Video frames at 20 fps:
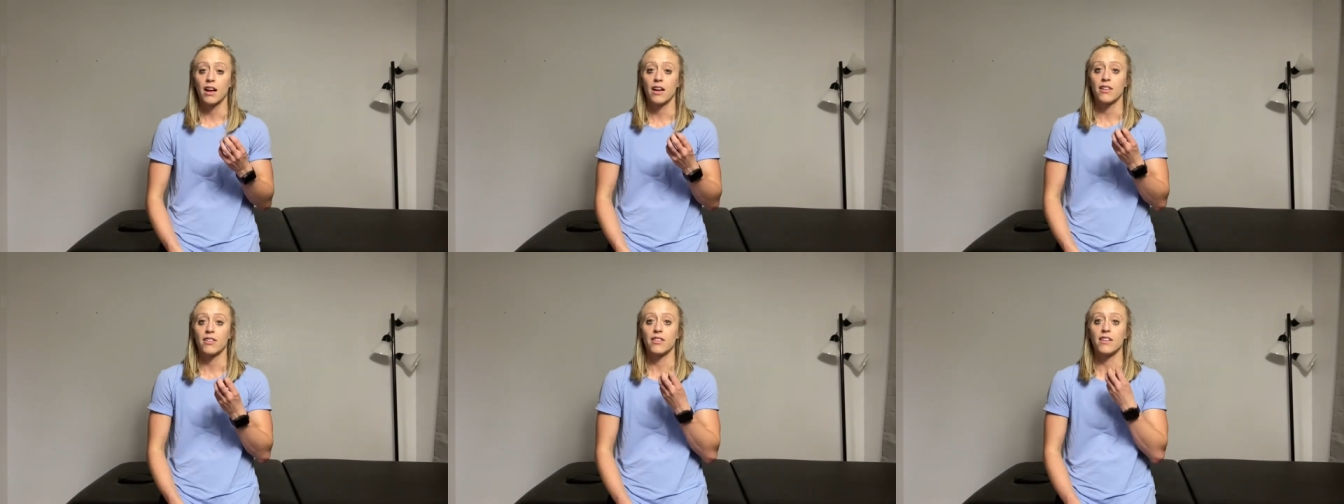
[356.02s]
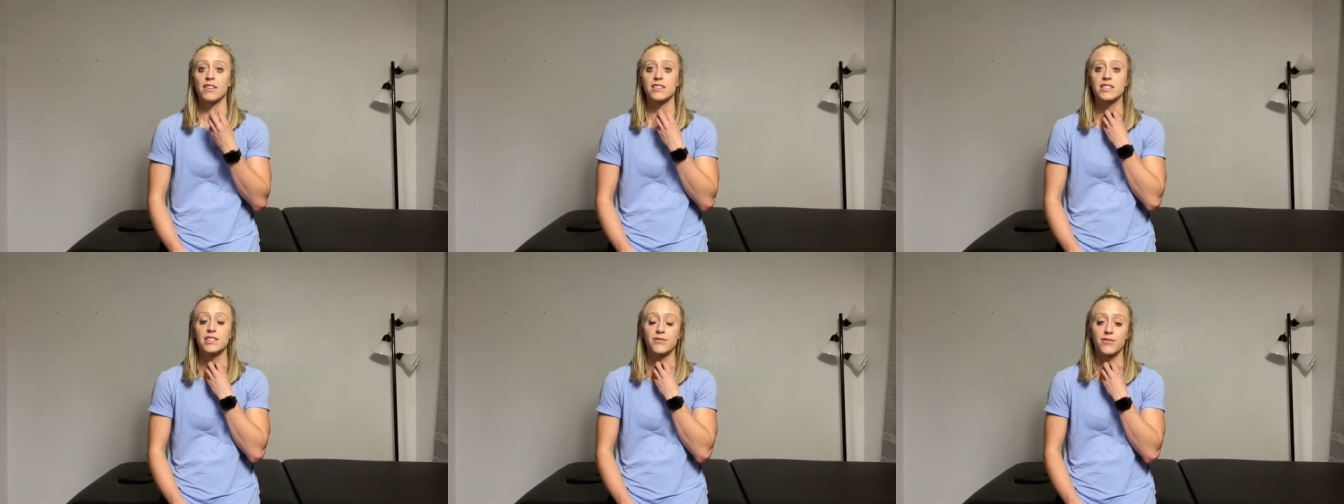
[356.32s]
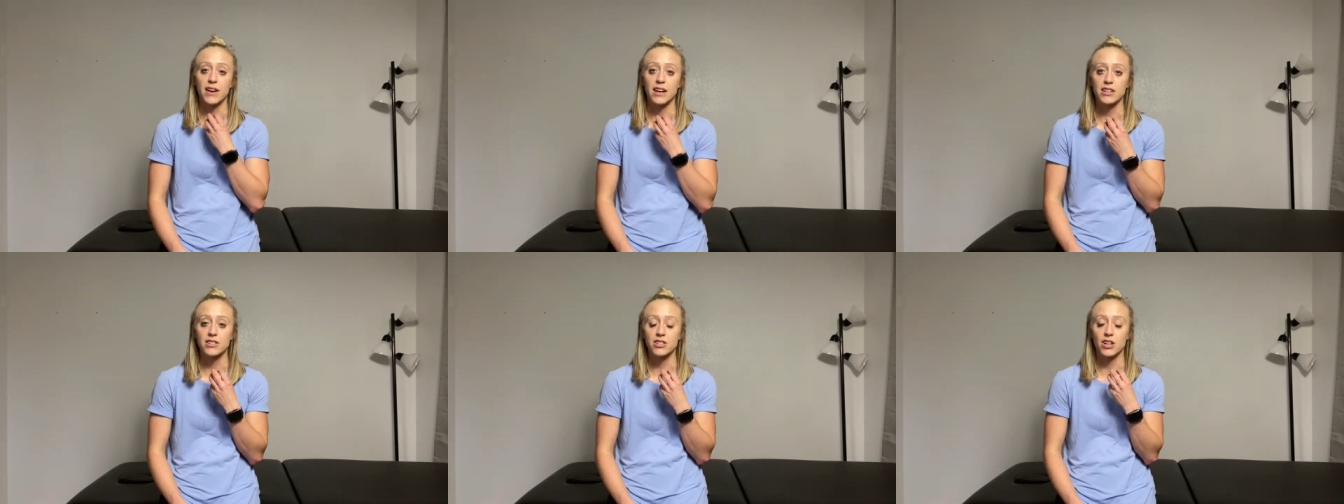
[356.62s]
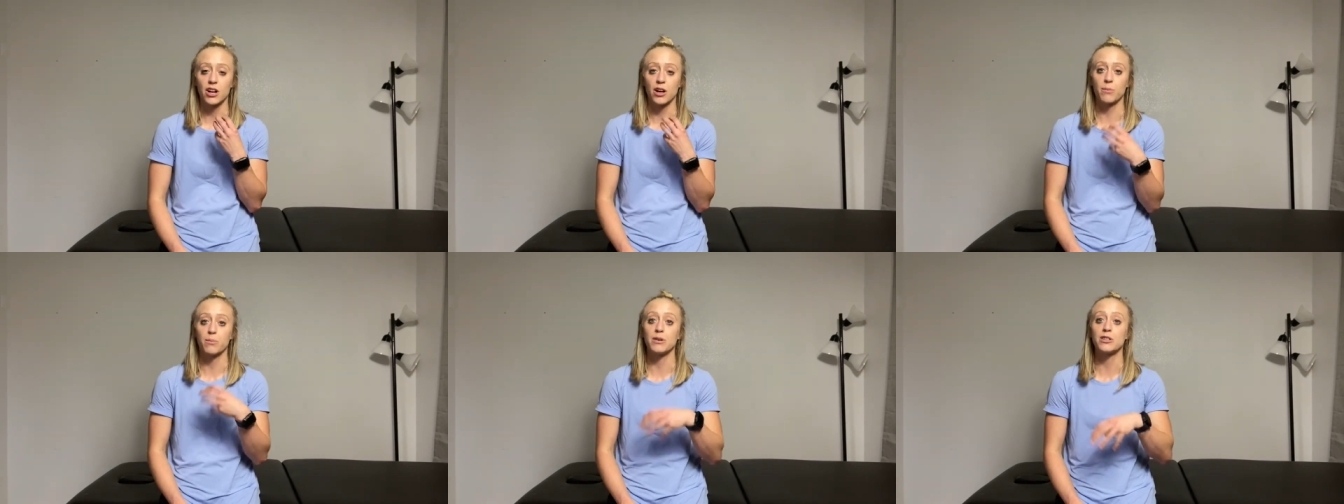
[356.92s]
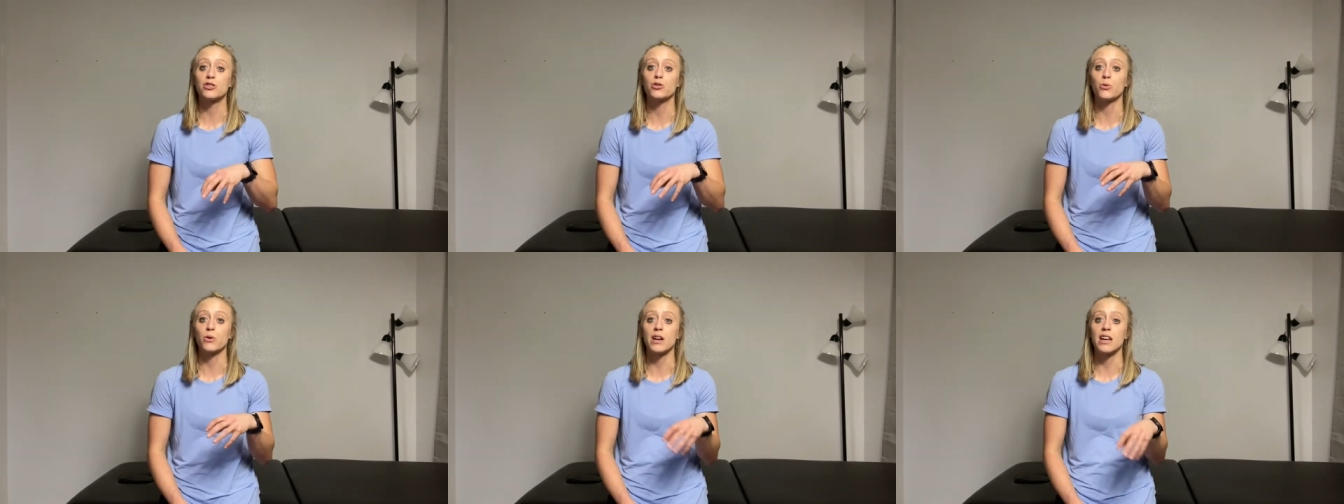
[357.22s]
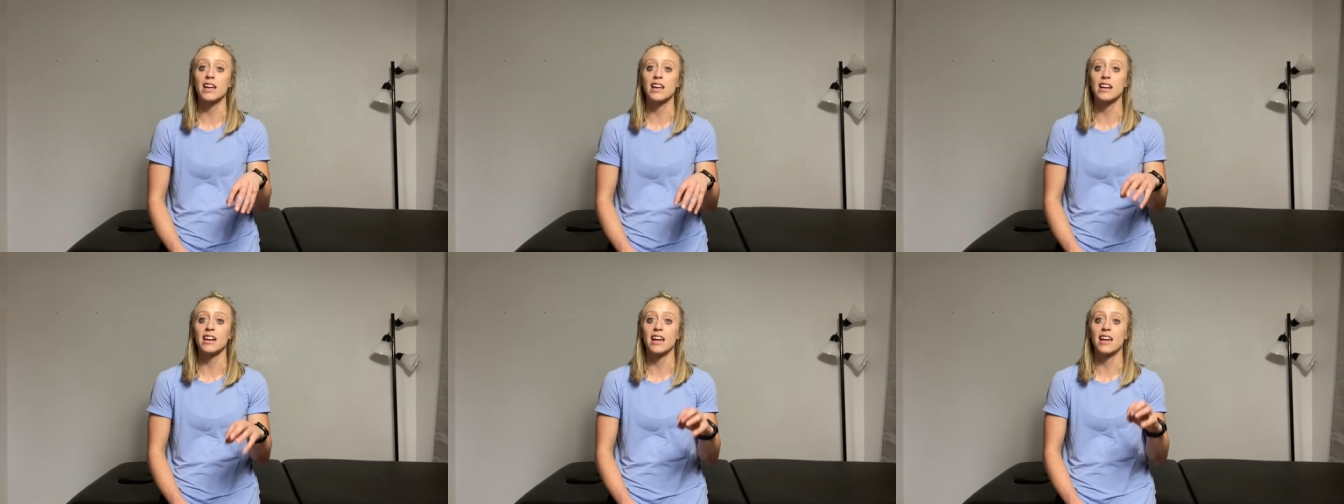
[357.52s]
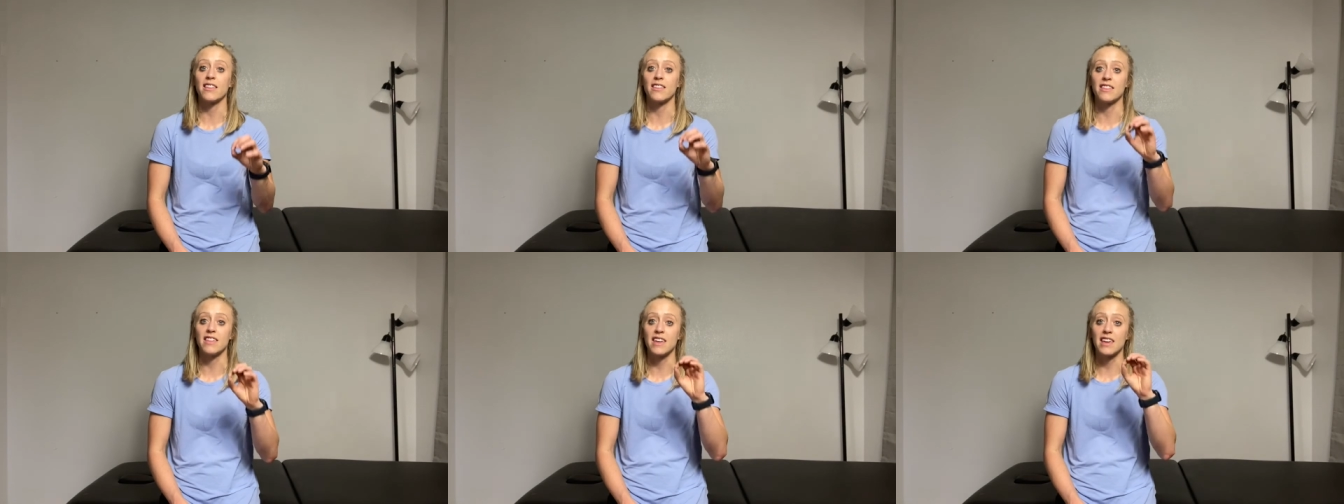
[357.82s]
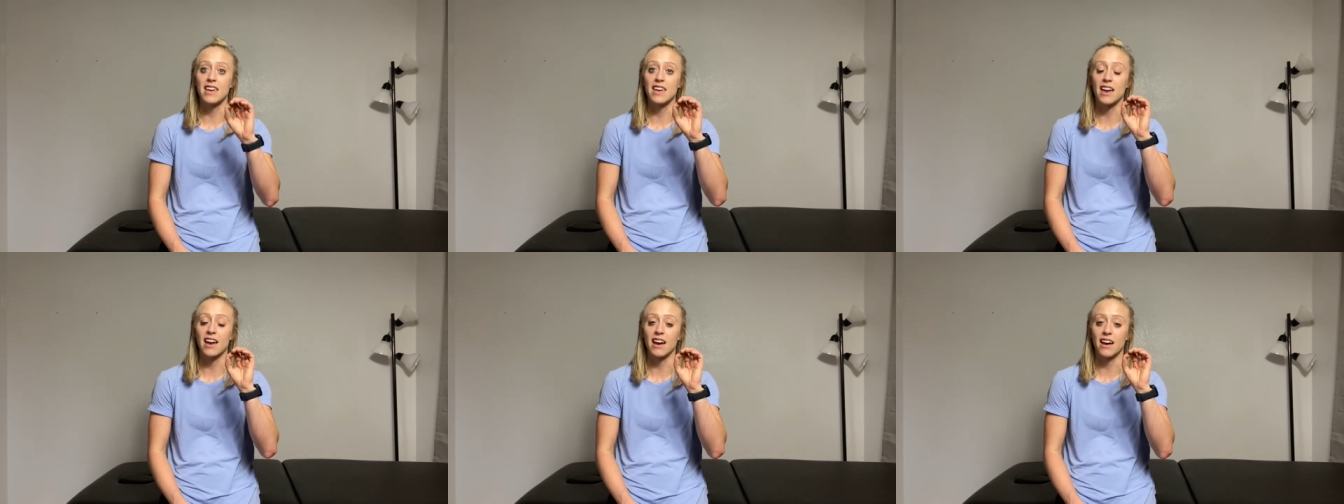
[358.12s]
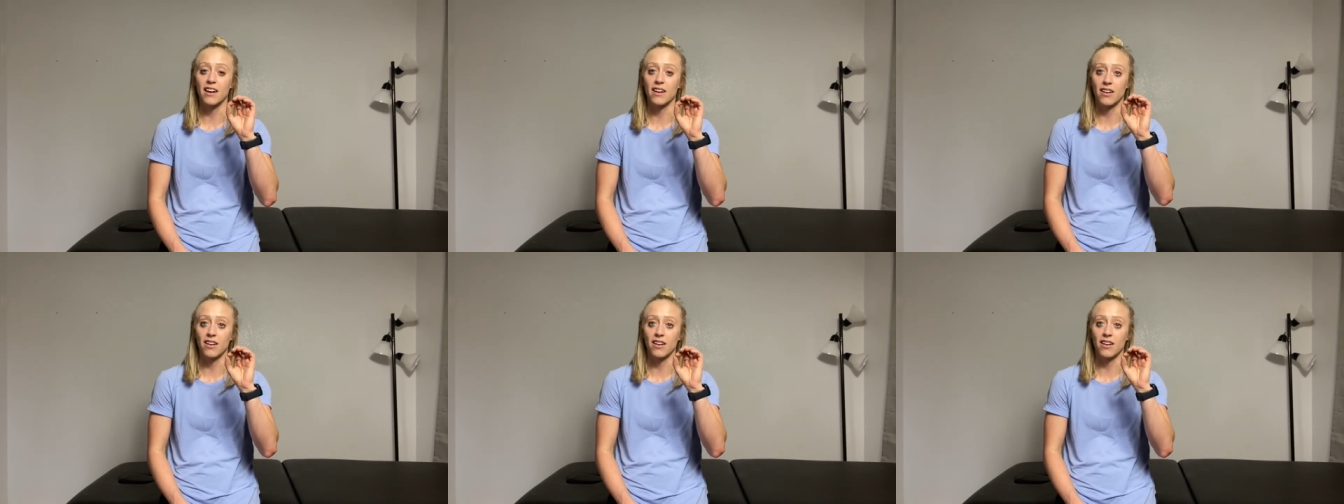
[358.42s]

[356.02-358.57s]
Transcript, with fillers: the sphincter between the,